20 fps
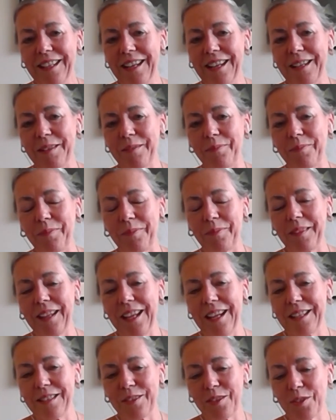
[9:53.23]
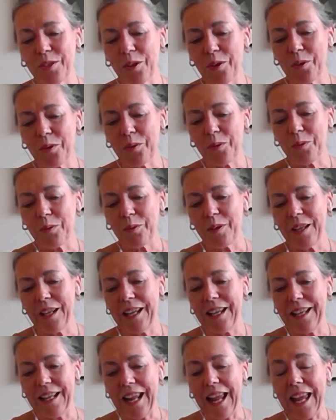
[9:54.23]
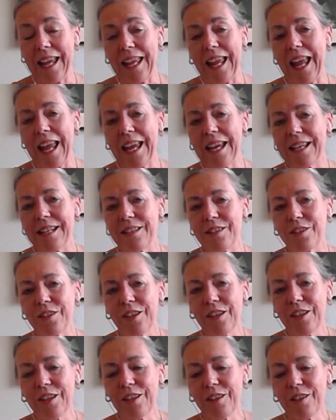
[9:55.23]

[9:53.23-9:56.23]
Um, and so, and